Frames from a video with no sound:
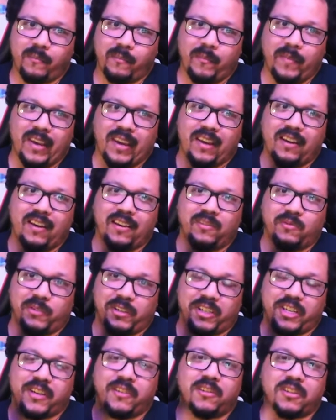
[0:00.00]
Because when
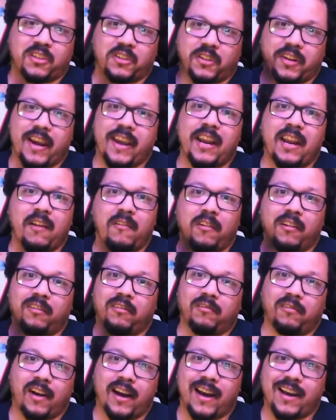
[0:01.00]
she was training with
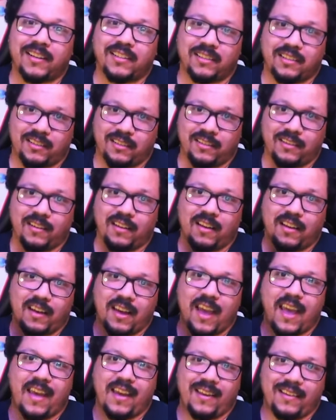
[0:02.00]
Rex
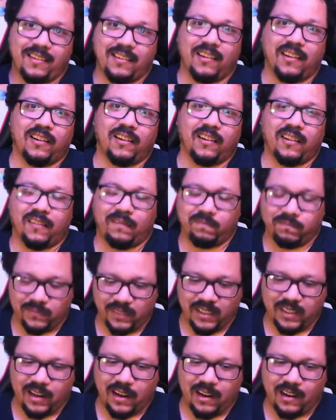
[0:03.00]
and,
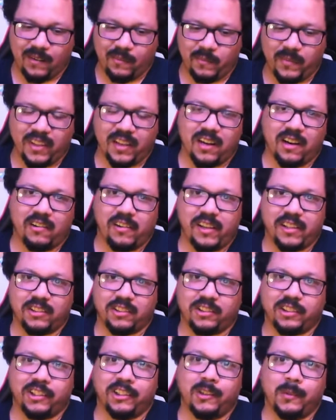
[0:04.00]
um, you know, his
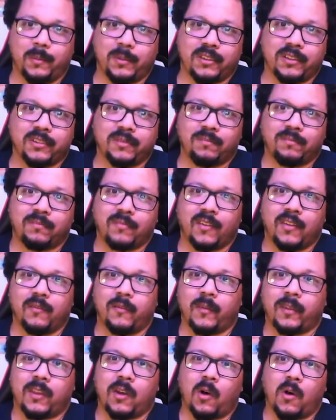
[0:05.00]
troops,
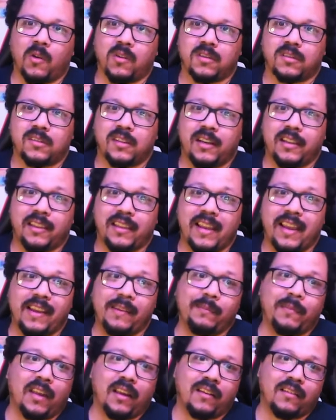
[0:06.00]
with the whole stun
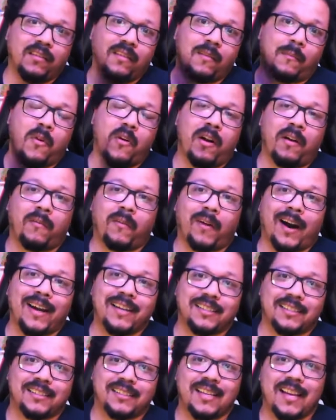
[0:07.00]
thing, the point where I
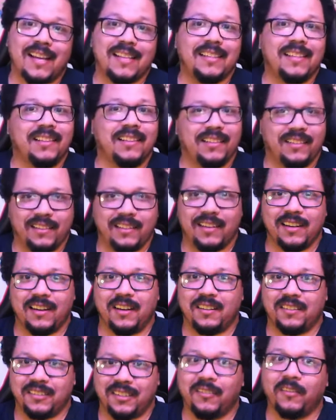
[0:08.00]
said, you
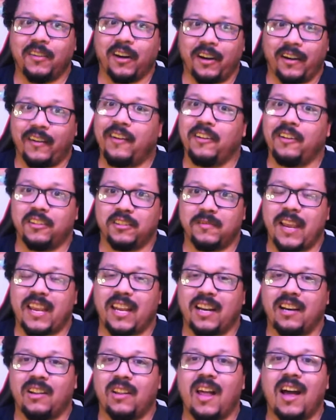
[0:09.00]
know, where it was making
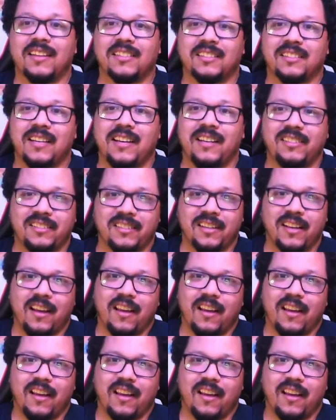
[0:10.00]
a lot of sense,